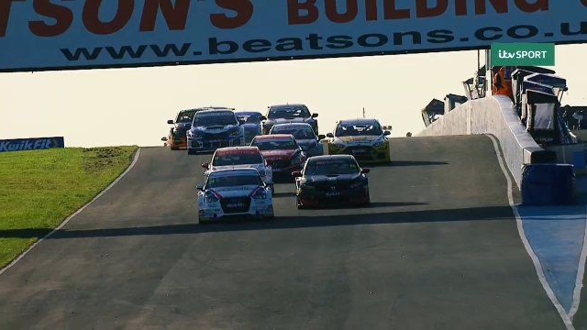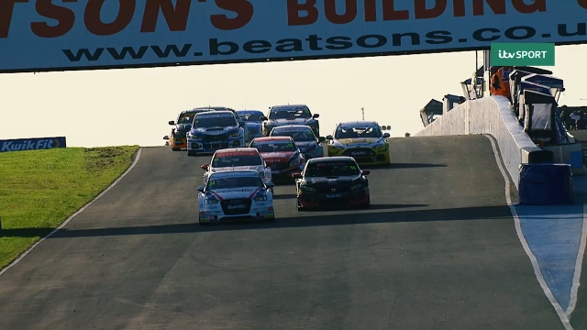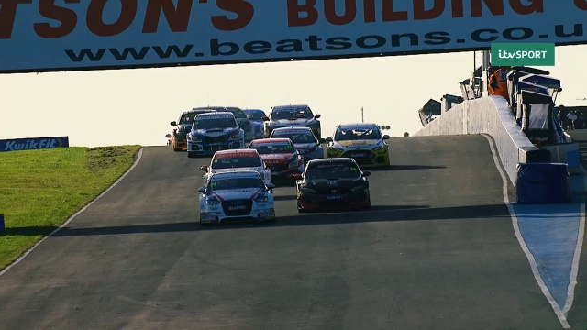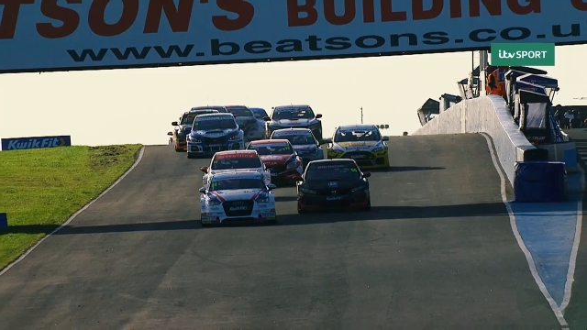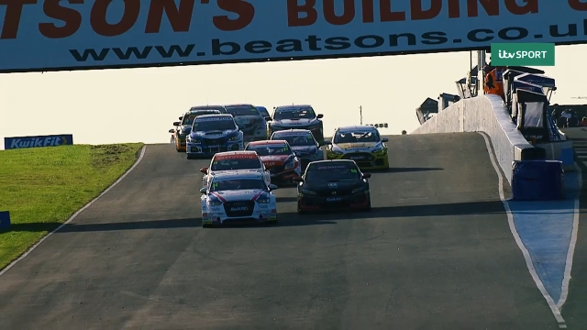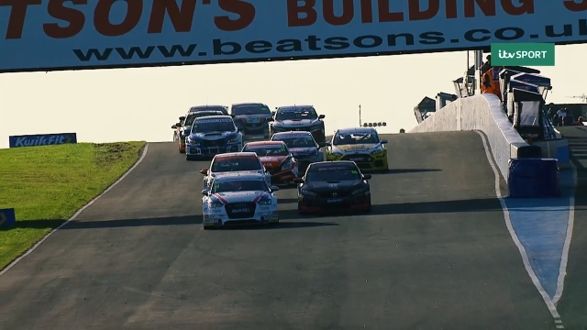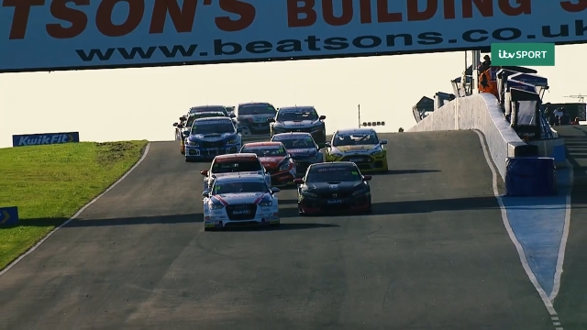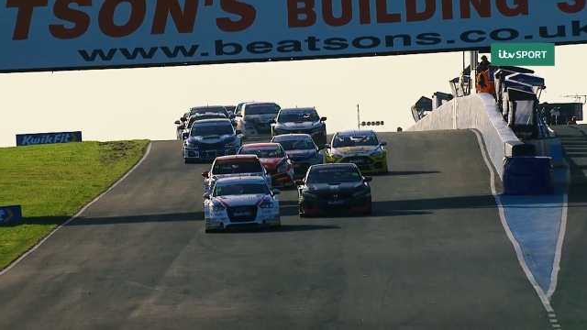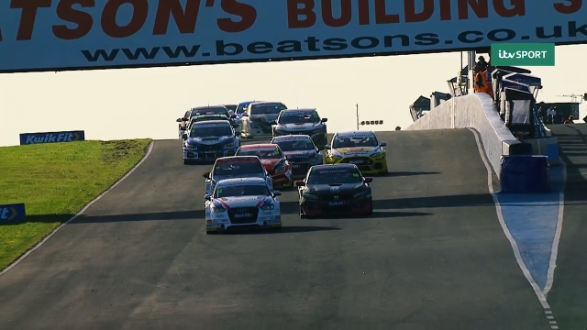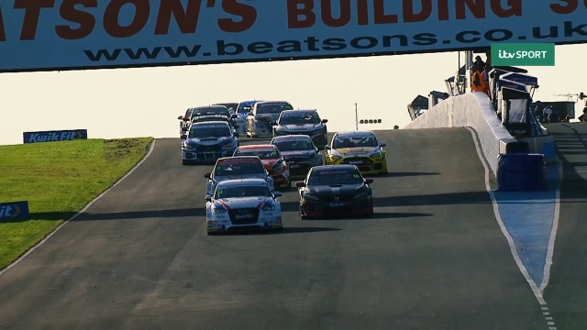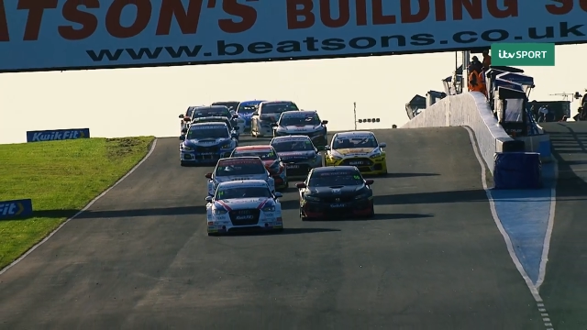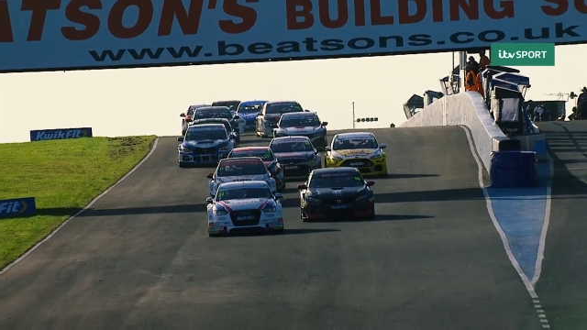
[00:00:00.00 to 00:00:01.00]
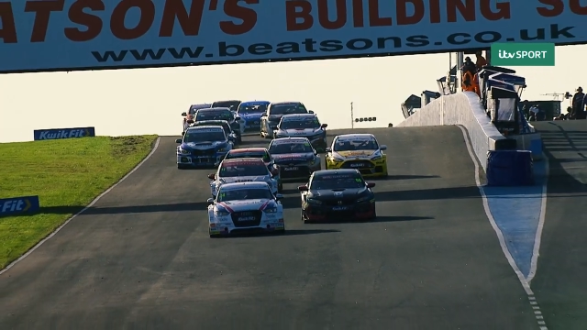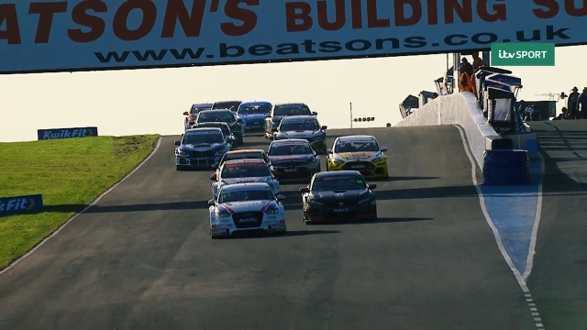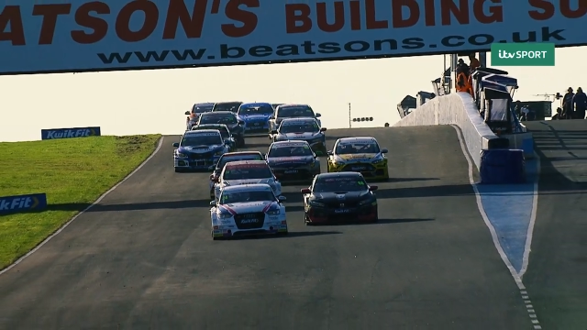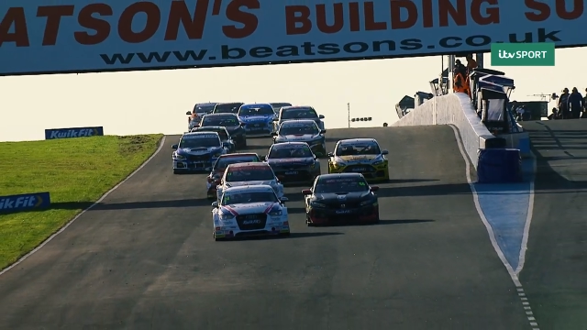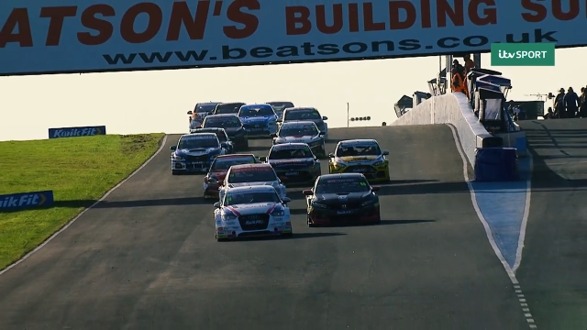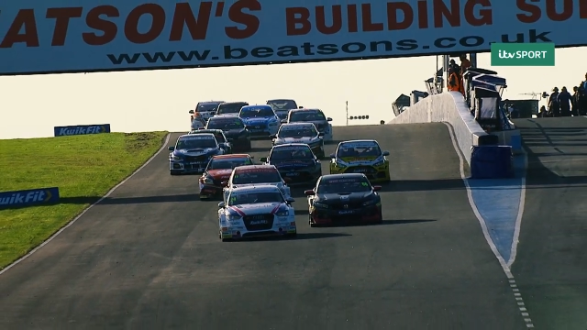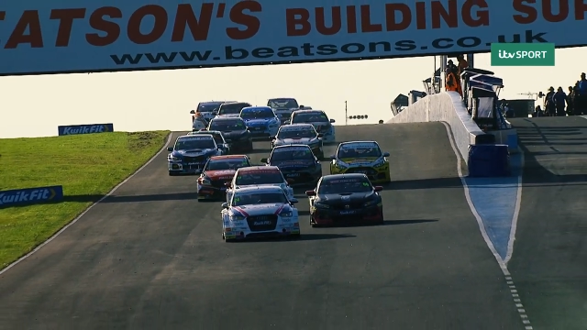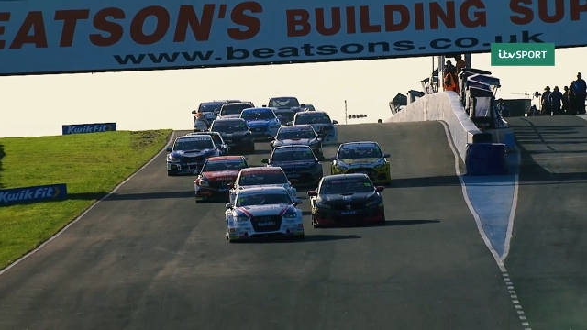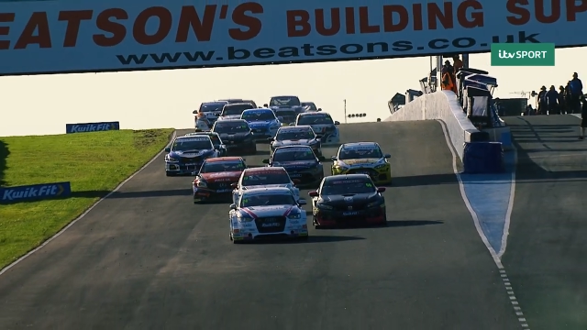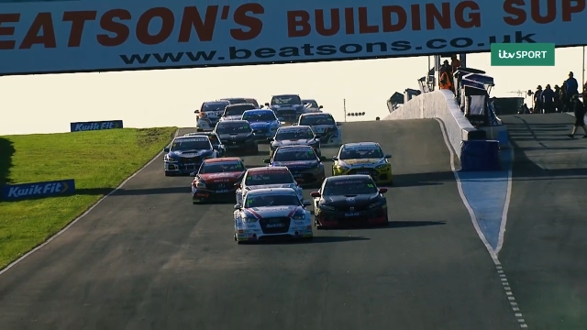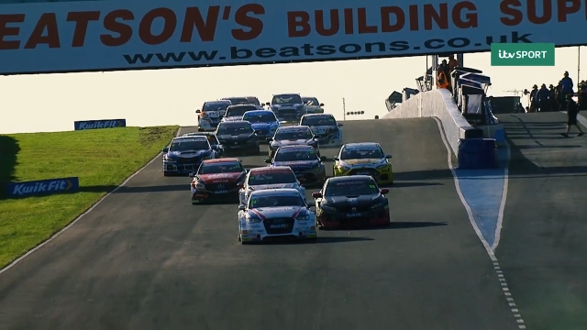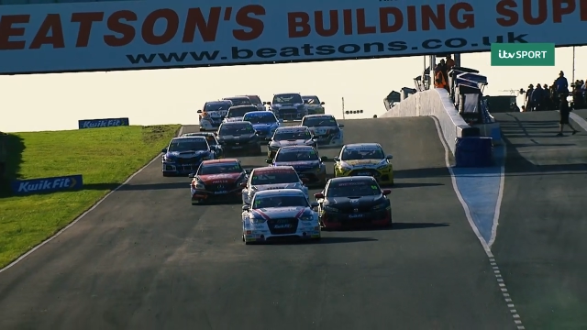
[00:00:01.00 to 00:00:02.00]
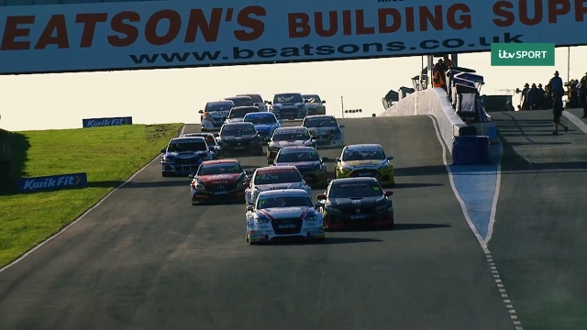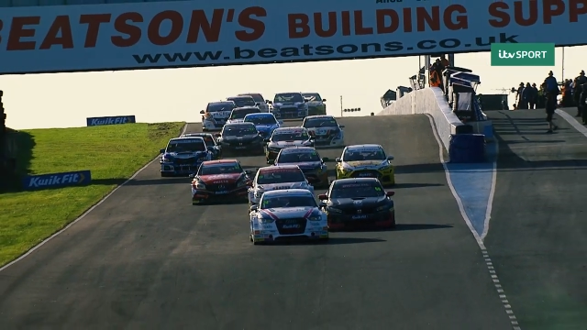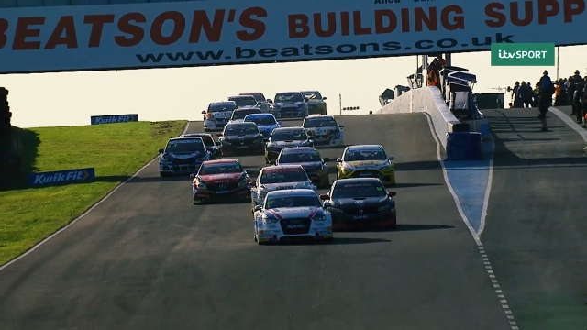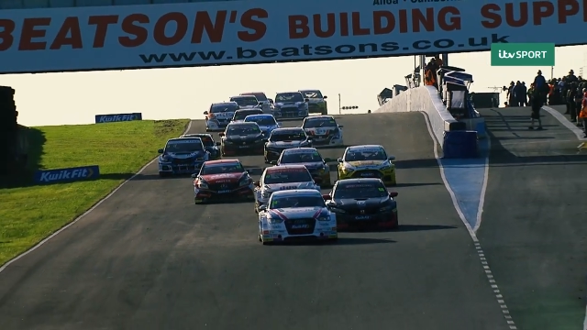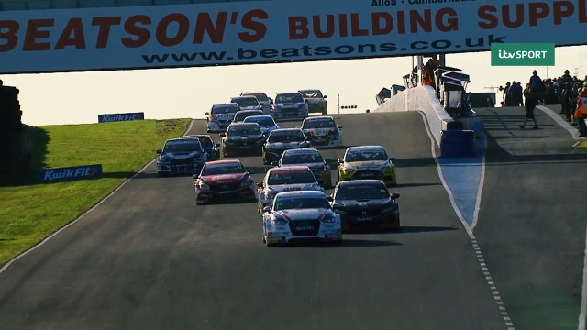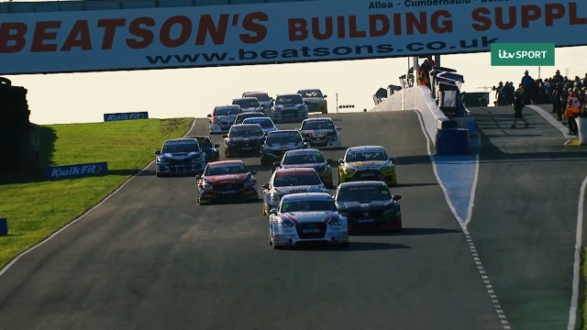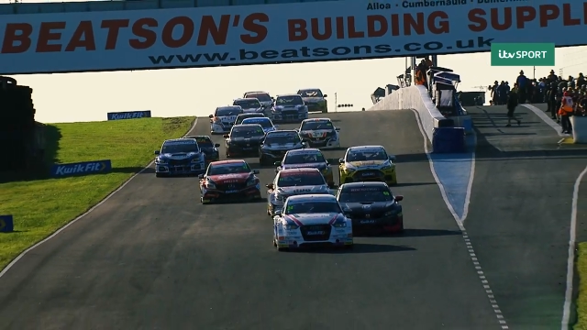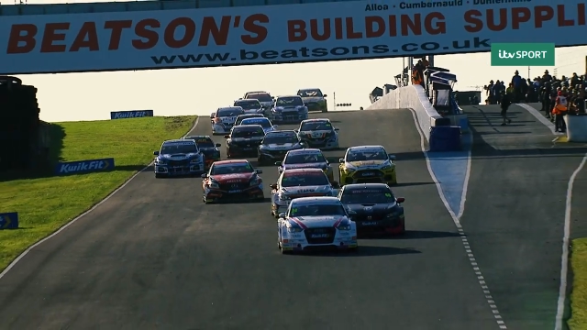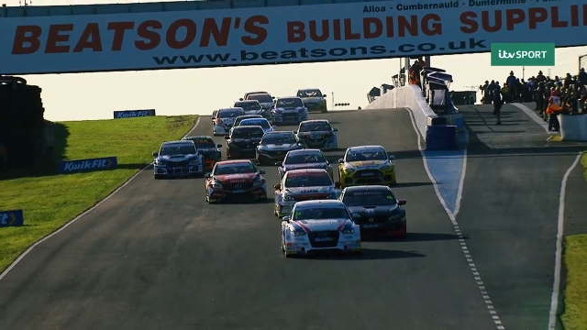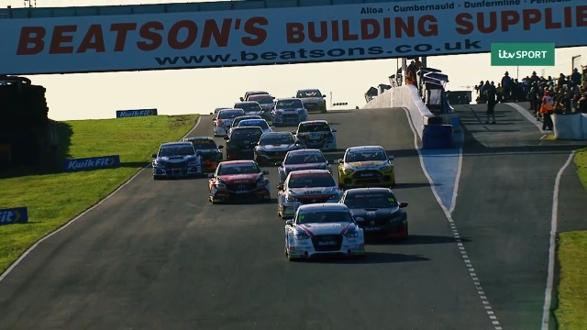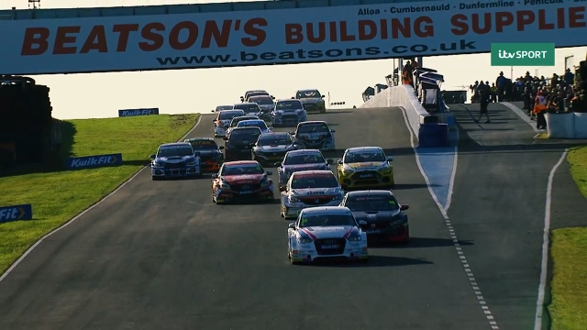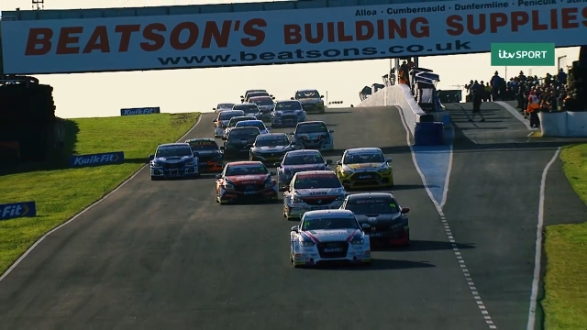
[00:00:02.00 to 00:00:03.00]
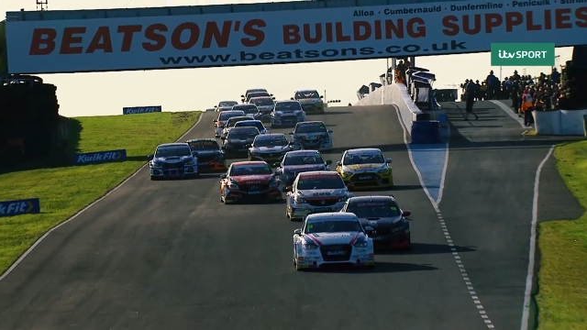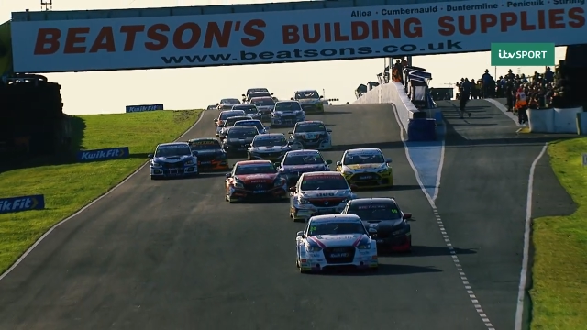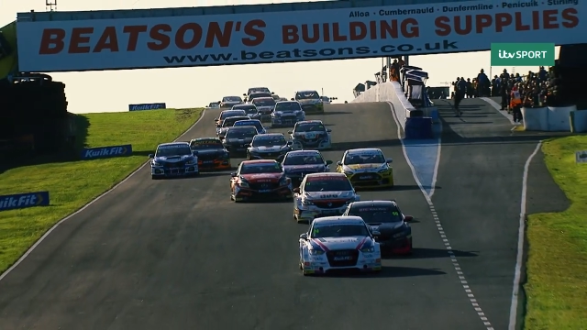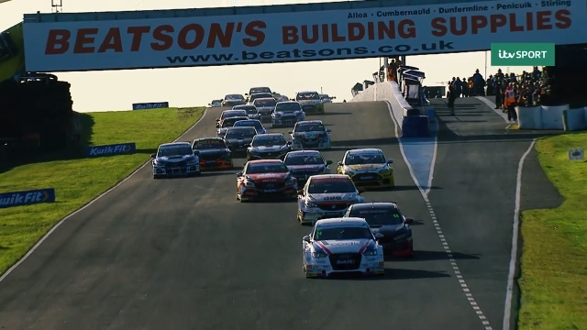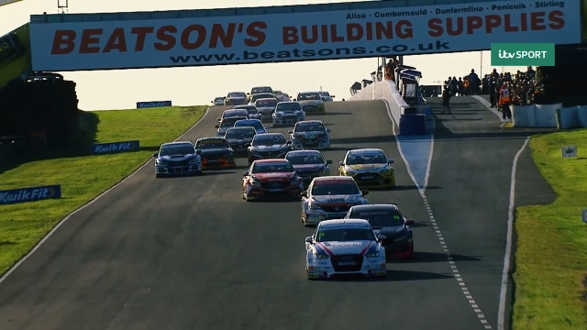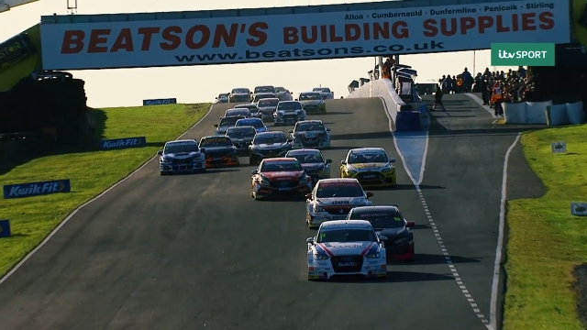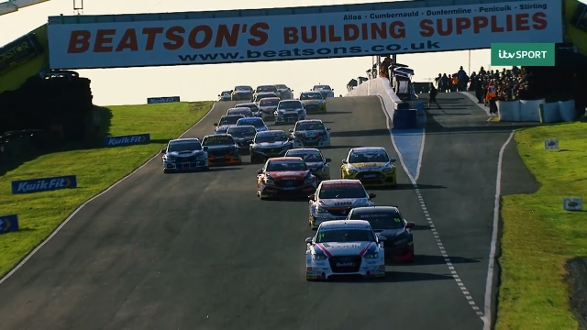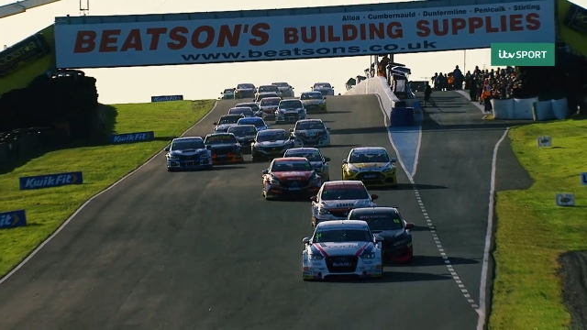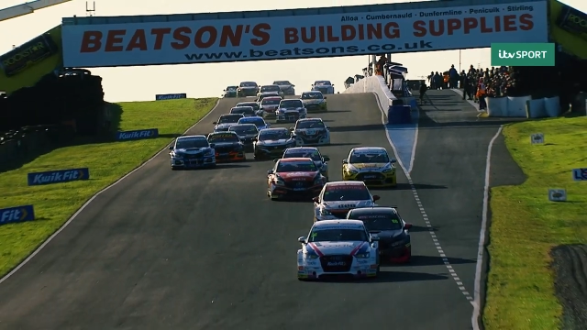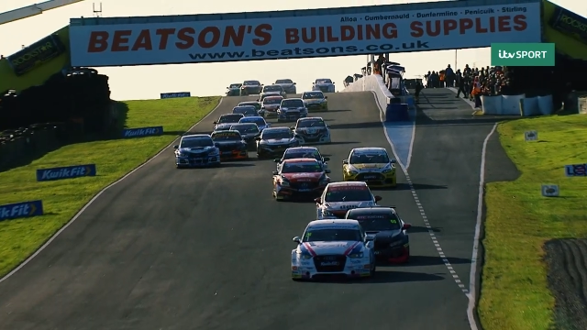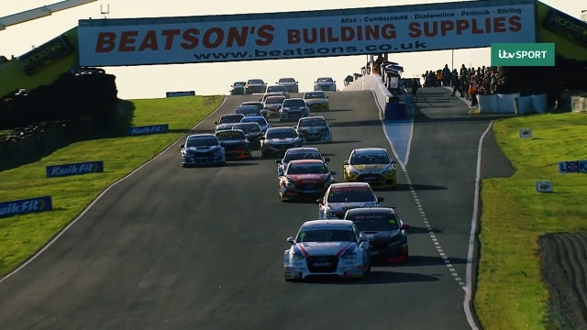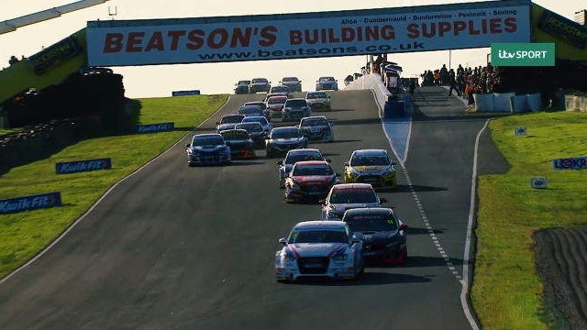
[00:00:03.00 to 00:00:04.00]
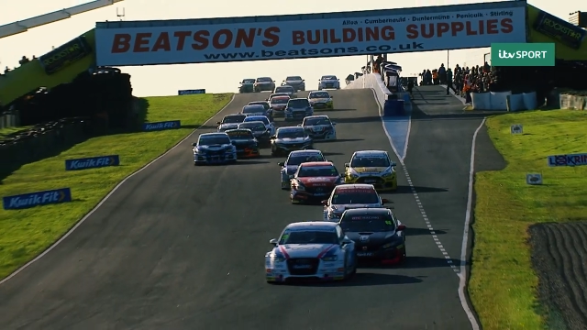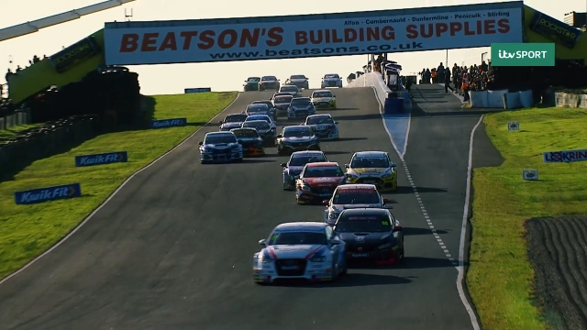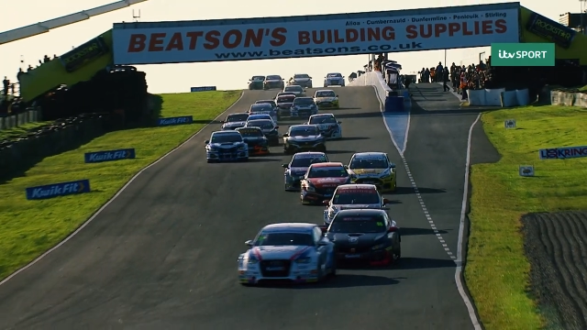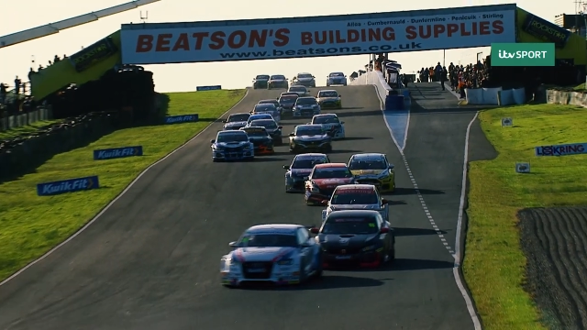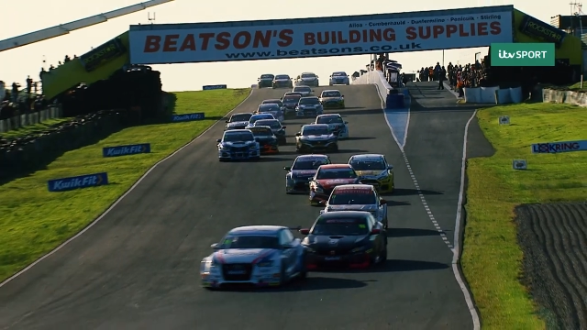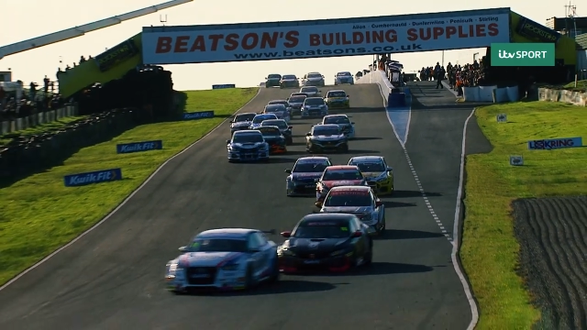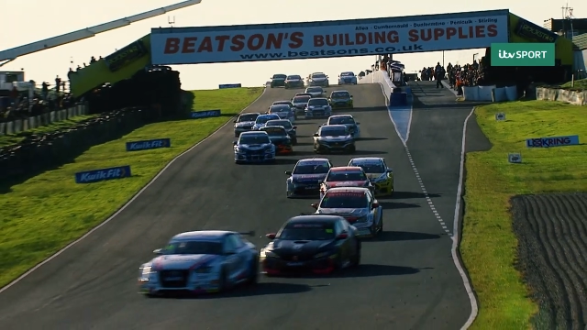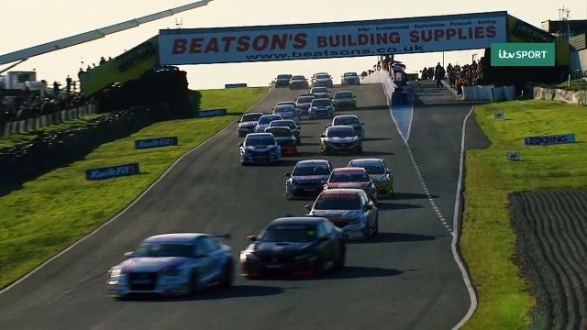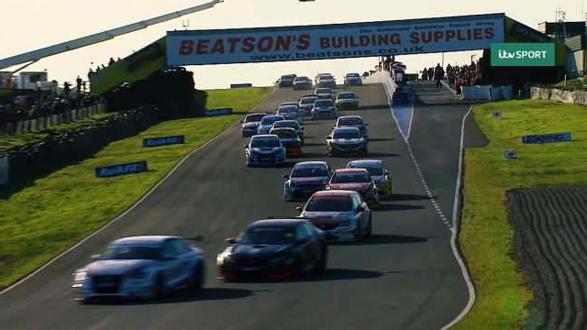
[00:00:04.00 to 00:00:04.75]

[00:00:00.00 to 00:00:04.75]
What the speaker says: No face is visible, so there are no lips to read.